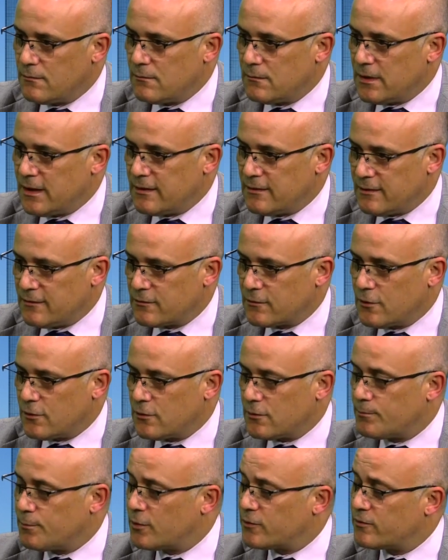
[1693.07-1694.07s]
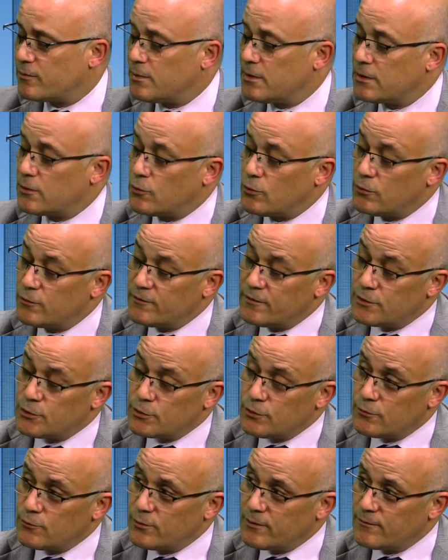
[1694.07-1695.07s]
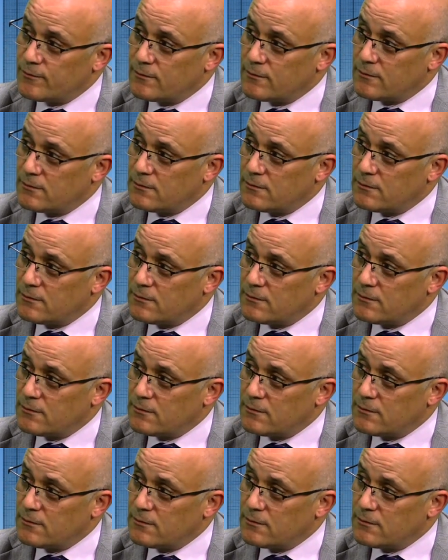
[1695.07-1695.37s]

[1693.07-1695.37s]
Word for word: it is going to possibly cause issues with